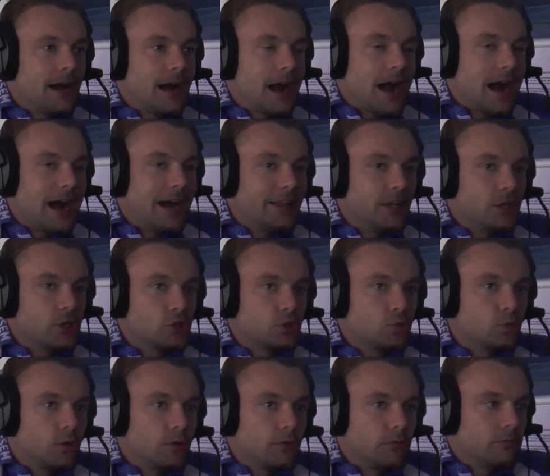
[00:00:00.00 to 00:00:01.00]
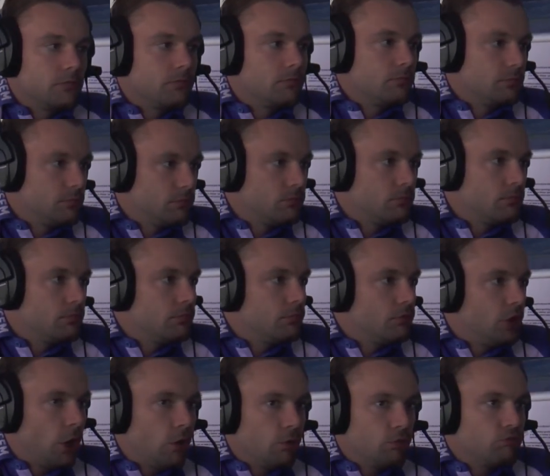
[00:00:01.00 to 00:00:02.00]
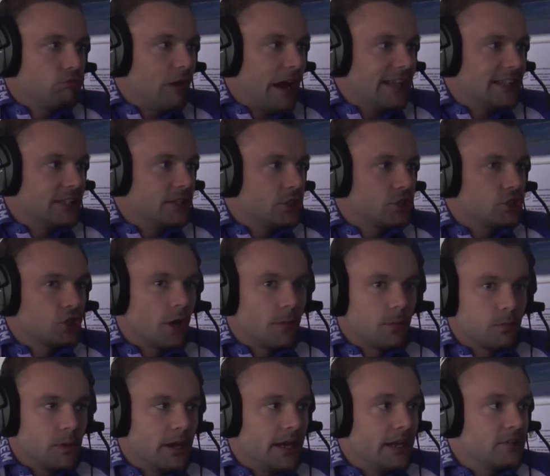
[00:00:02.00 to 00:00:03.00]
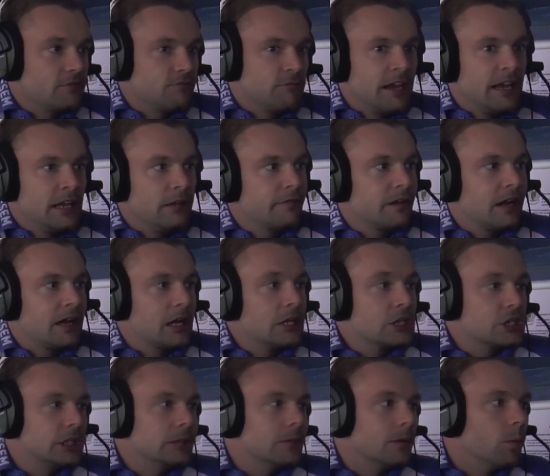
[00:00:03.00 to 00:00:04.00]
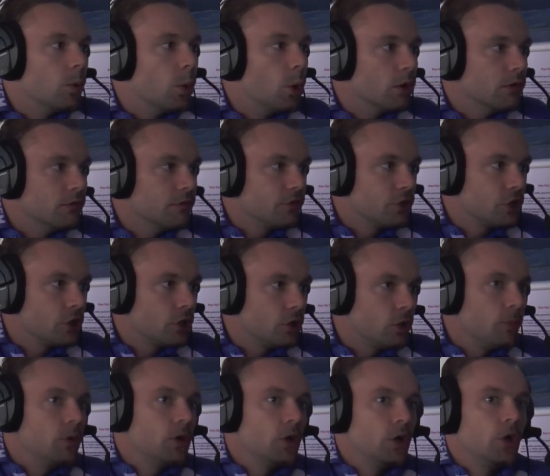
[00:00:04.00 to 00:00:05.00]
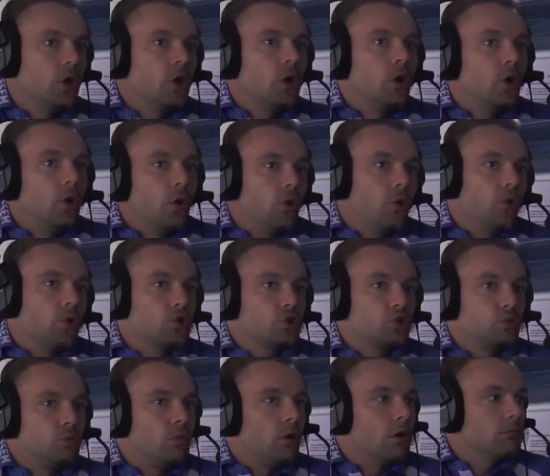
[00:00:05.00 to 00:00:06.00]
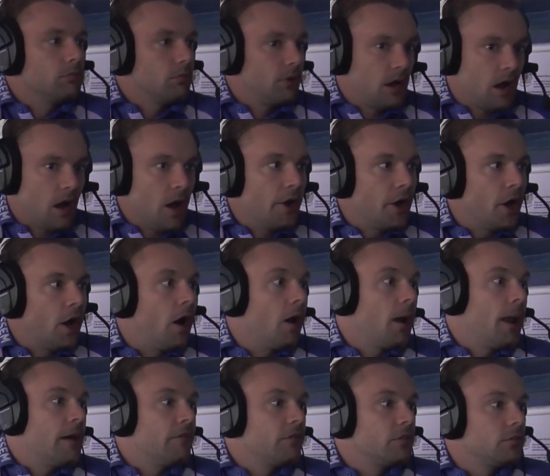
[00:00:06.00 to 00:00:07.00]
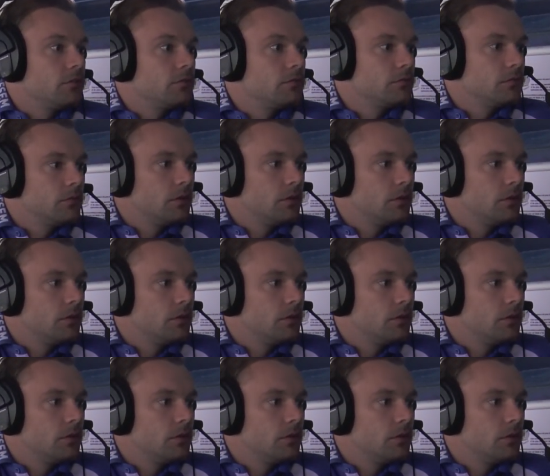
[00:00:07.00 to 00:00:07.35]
Either someone, you know, right at the top where it's really financially rewarding for the club, or someone at our level.